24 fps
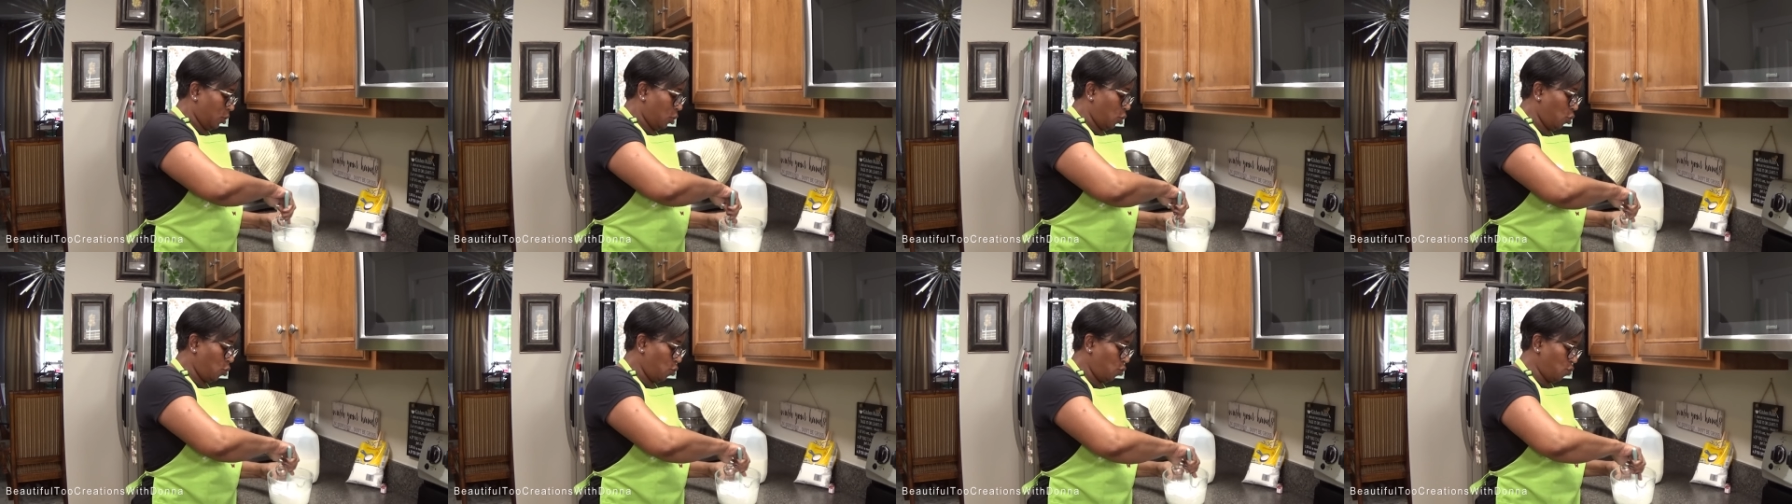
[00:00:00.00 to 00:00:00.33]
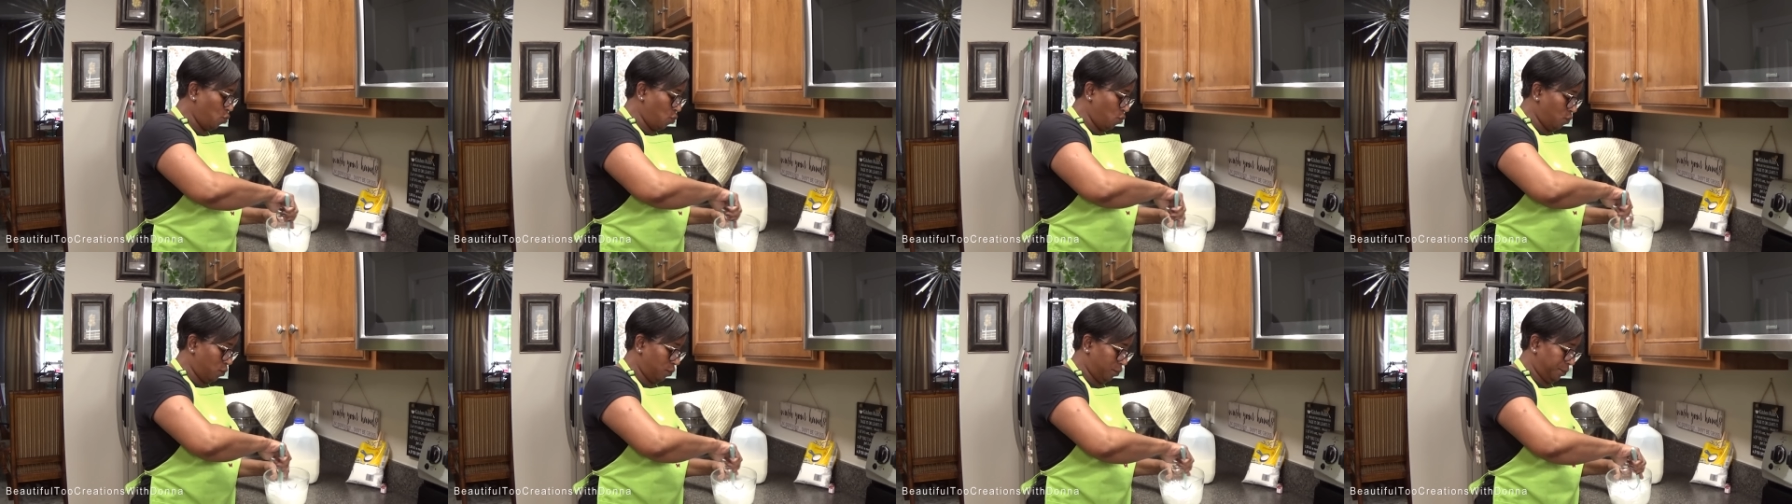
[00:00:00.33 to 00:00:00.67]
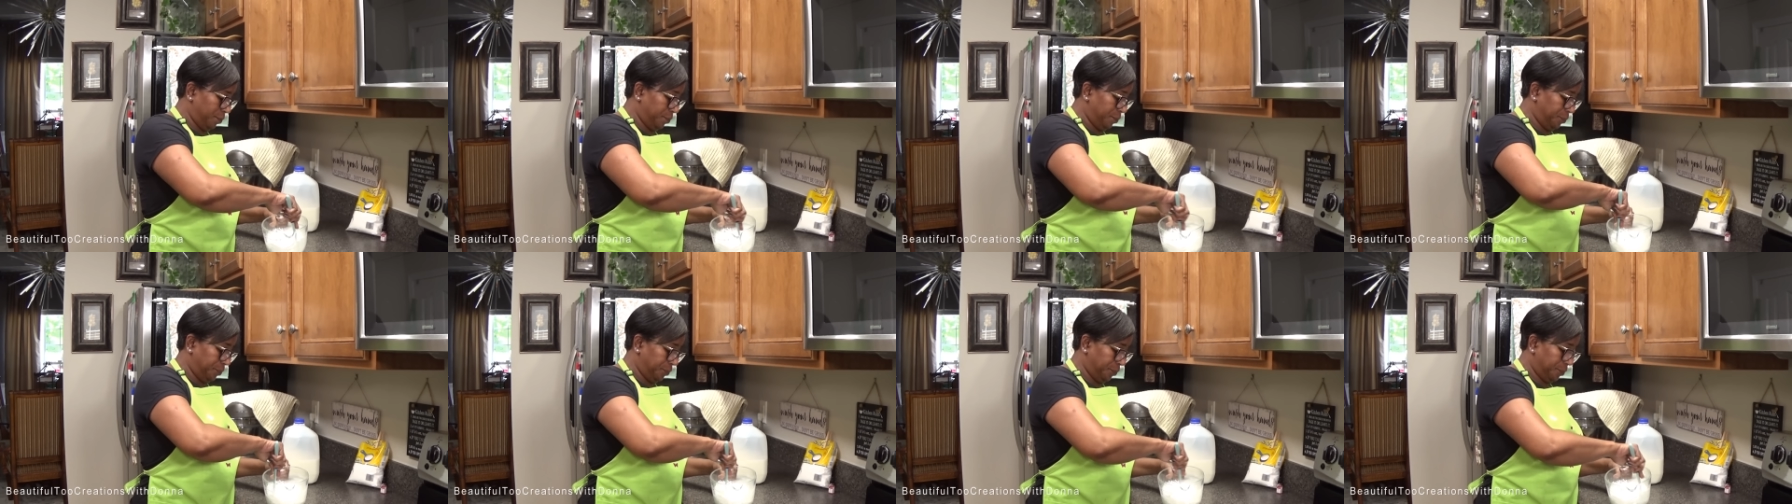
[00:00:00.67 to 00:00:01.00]
cool
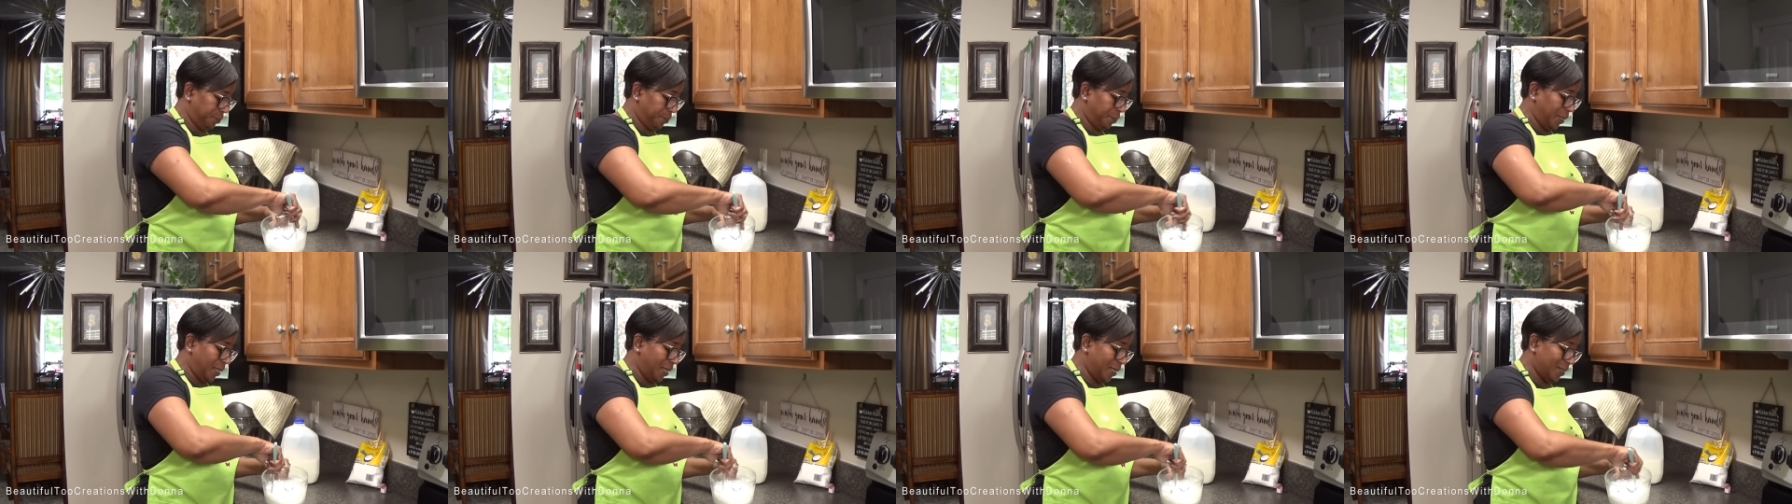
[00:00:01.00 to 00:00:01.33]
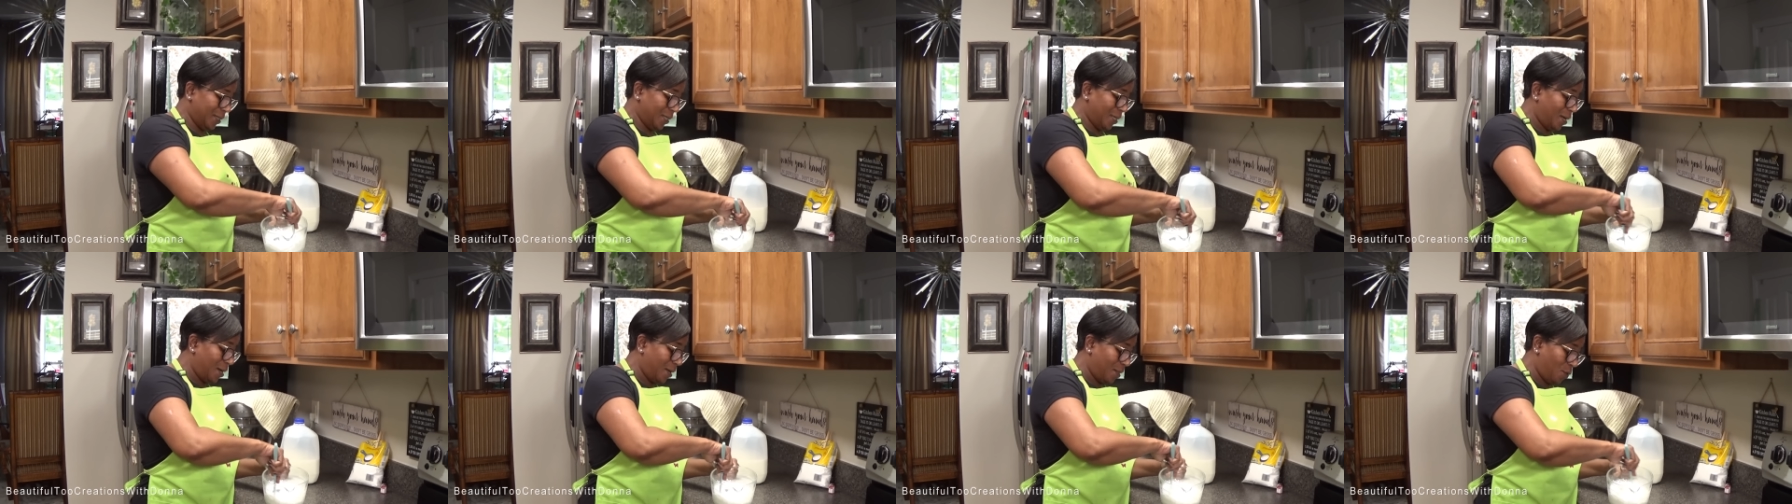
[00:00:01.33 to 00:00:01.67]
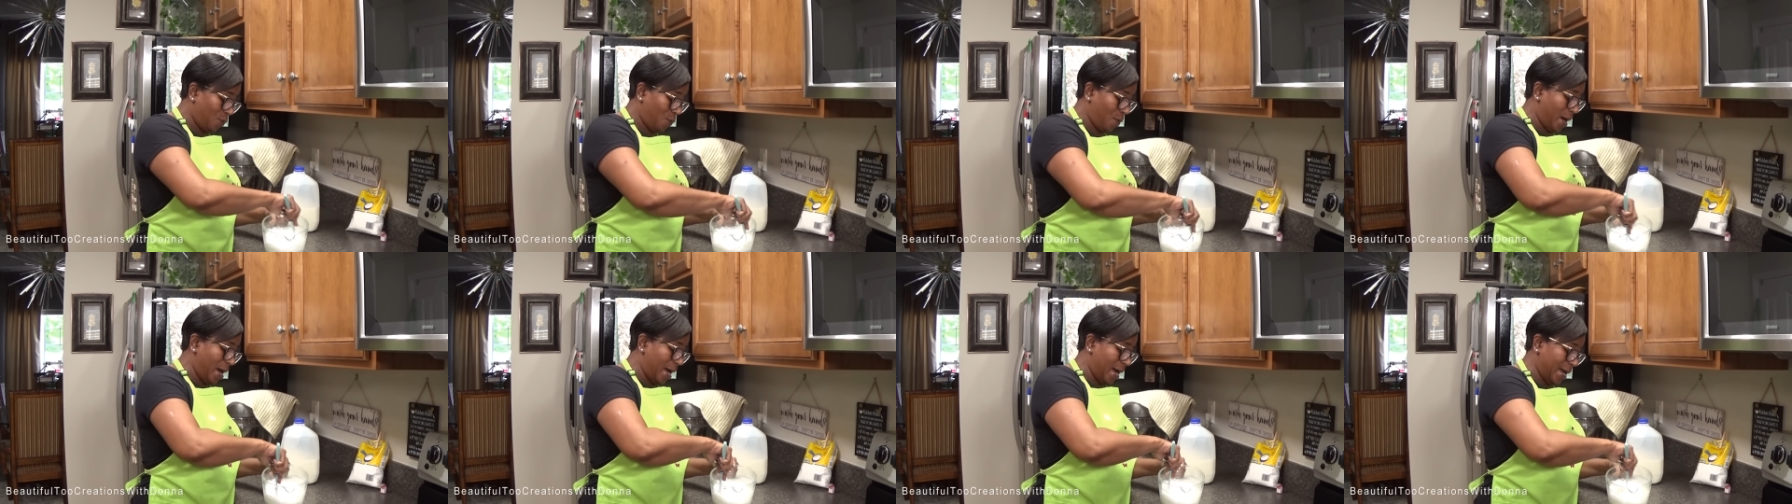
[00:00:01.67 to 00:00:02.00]
because
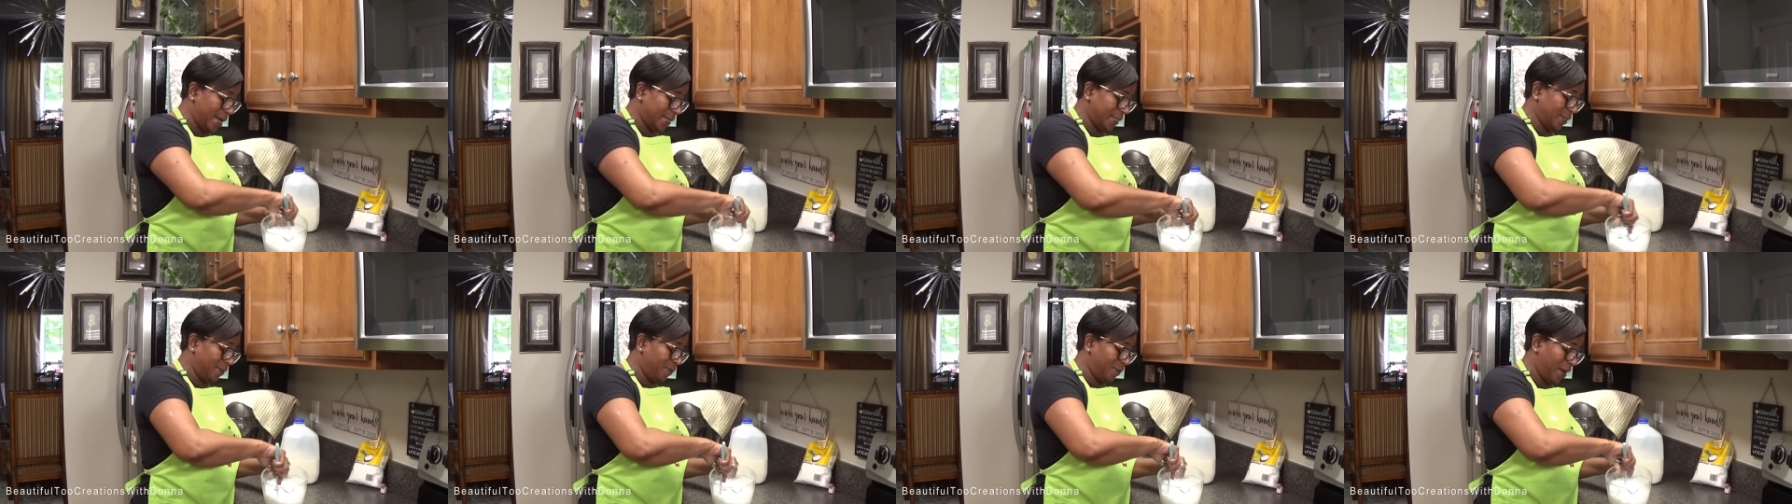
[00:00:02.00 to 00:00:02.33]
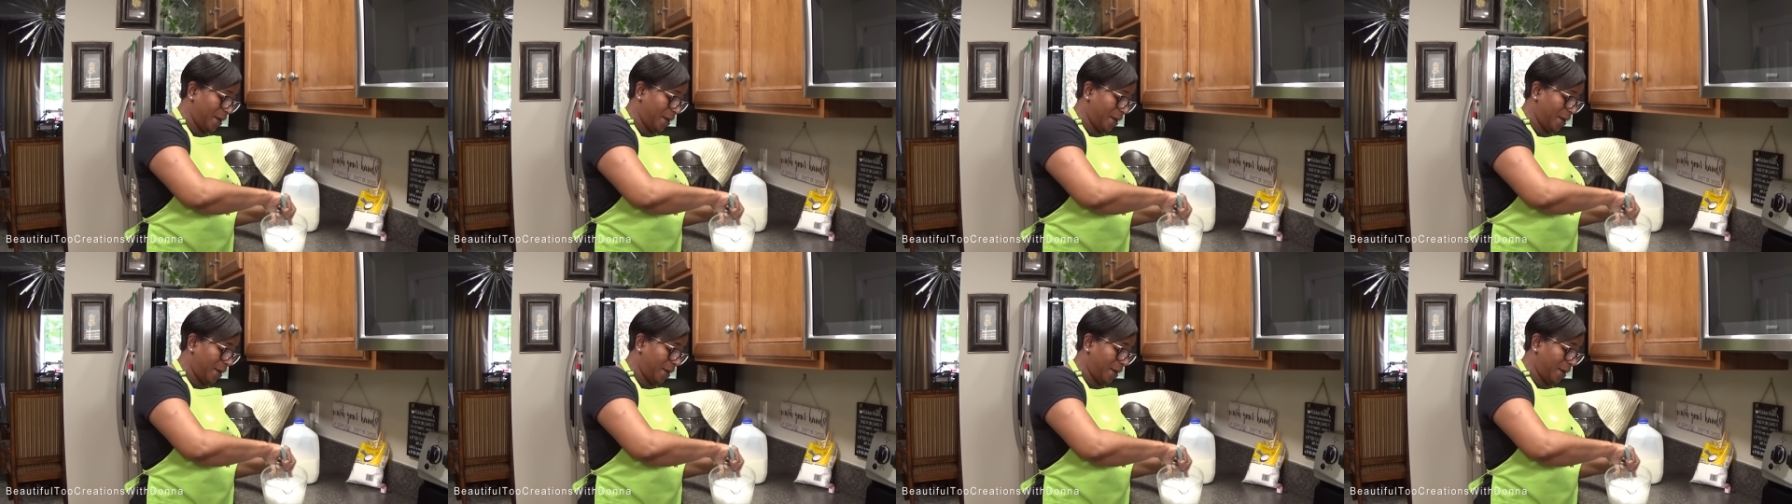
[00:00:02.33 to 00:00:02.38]
otherwise